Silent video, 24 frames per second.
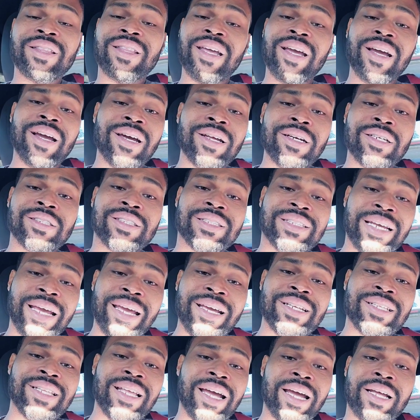they're going to
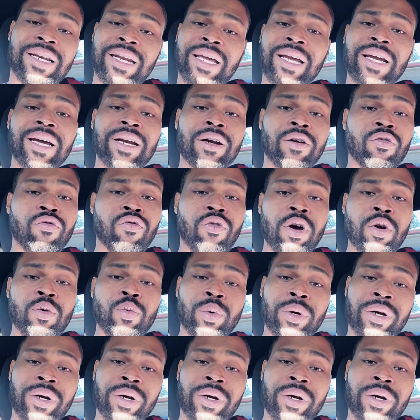take that and they're going to run